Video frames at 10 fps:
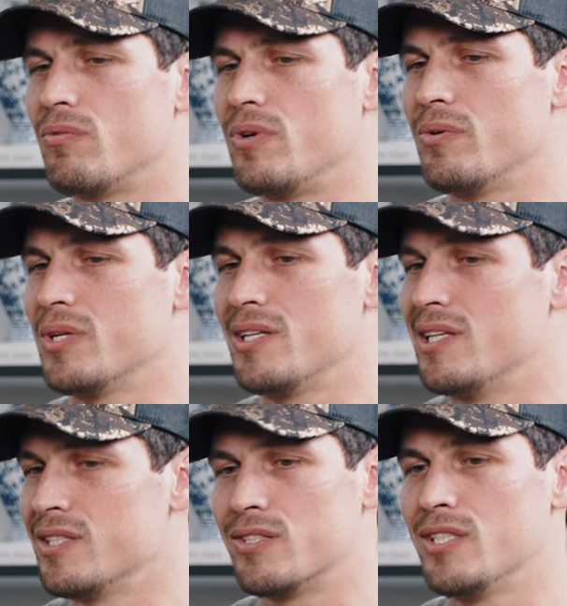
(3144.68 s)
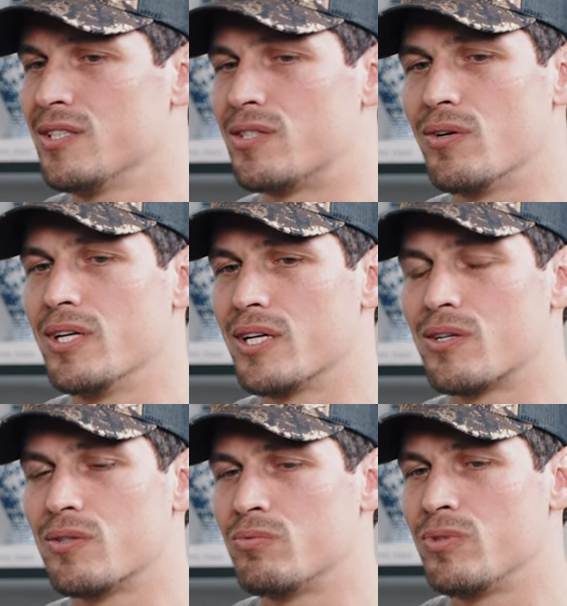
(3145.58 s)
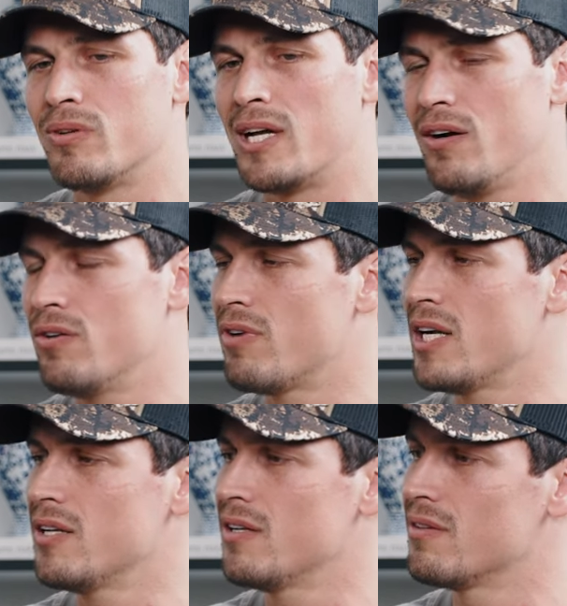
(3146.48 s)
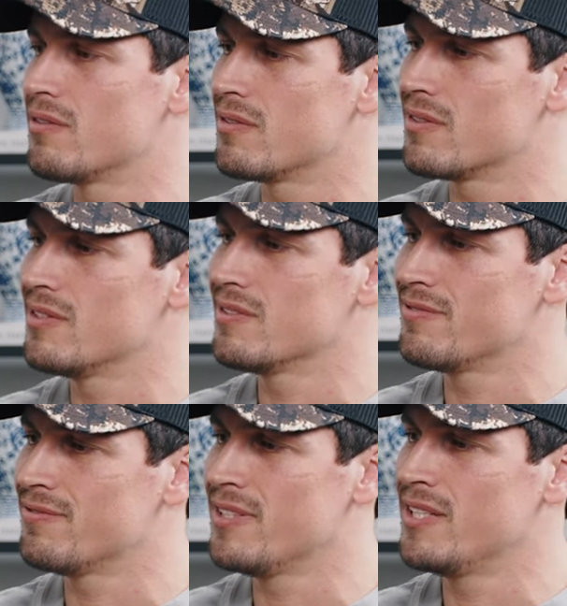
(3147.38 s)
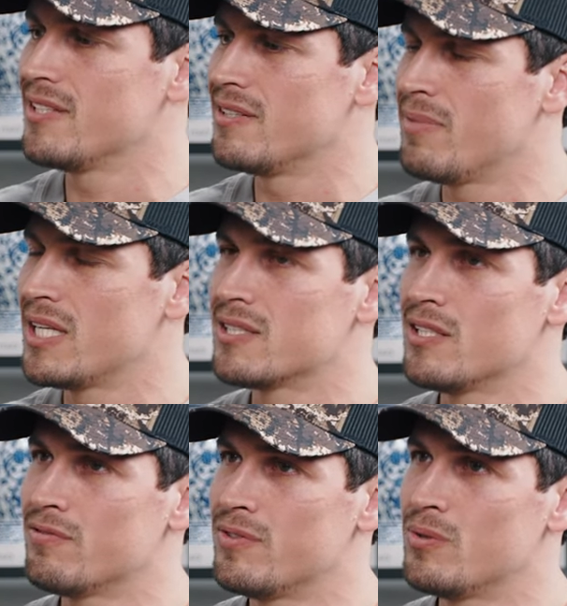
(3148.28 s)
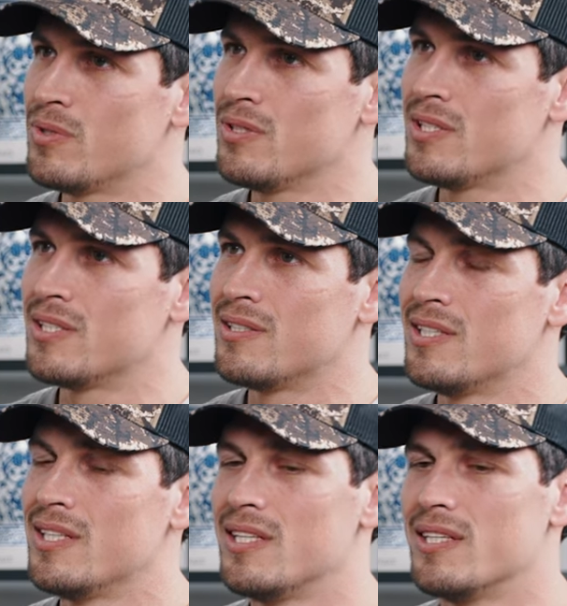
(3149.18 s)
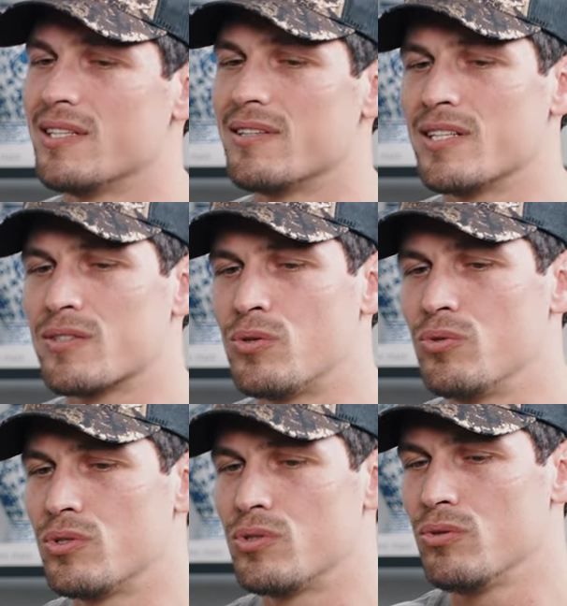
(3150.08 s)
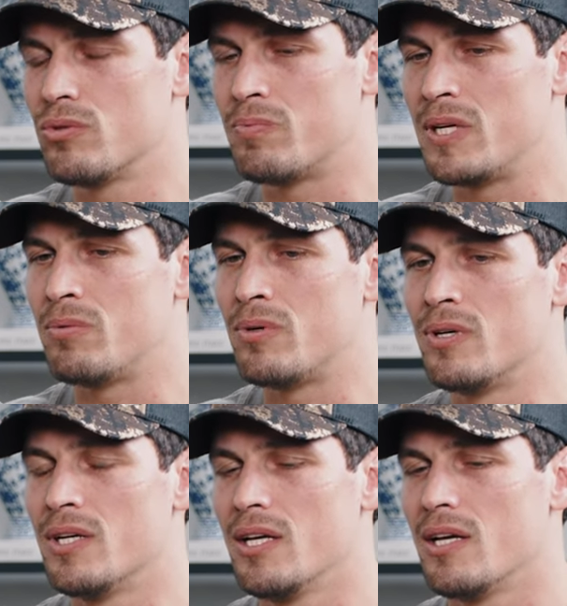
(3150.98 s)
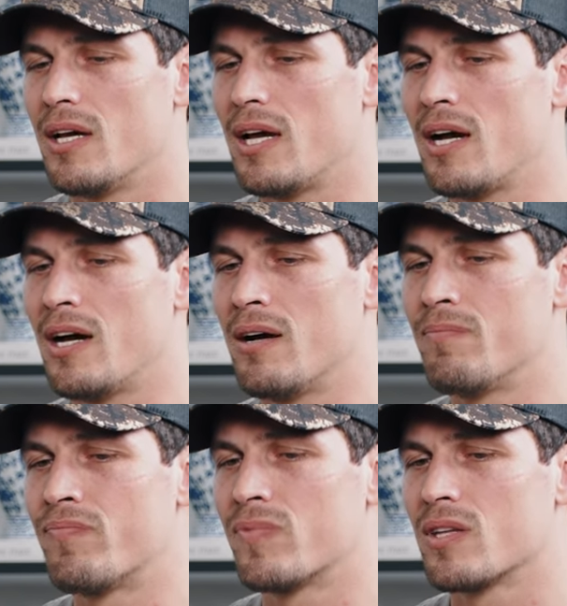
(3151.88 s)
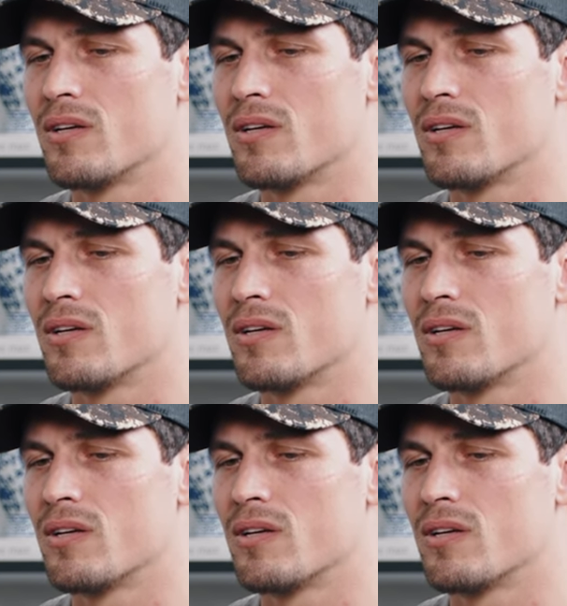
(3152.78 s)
we were literally just doing it because we were like, oh, running it's fun. It makes us feel good, and yeah, it's cool to do it with people. Um,